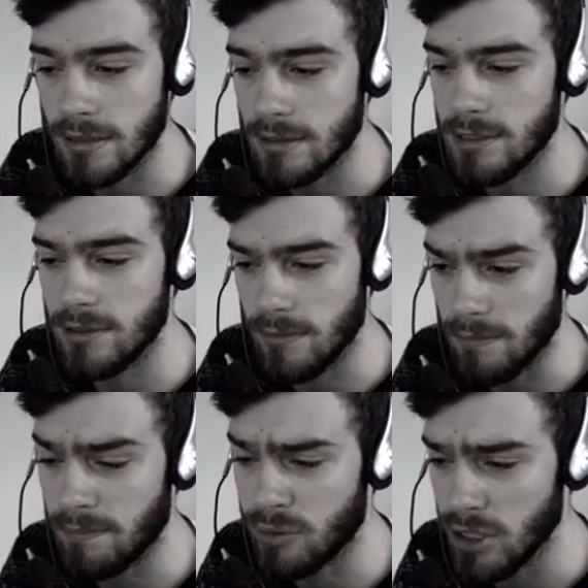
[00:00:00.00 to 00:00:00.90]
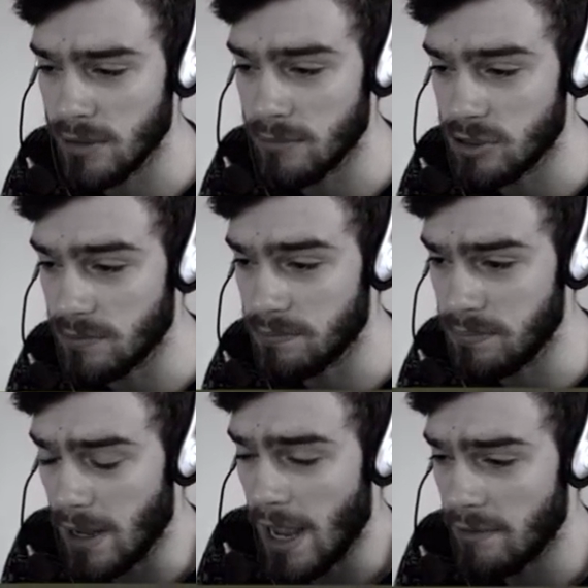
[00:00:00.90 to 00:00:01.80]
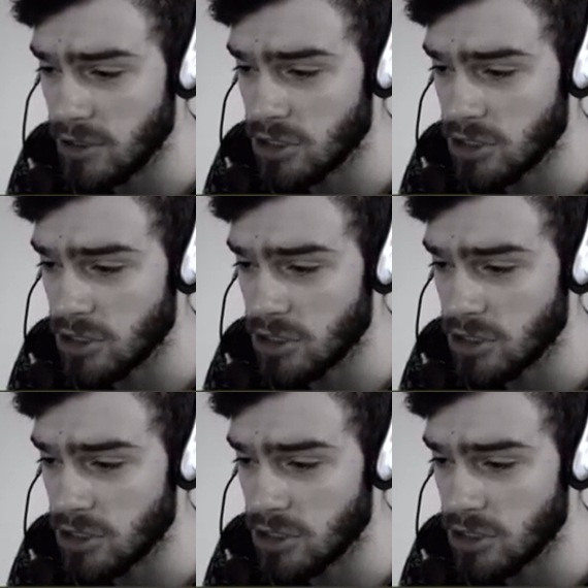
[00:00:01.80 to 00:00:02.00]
did a pretty heavy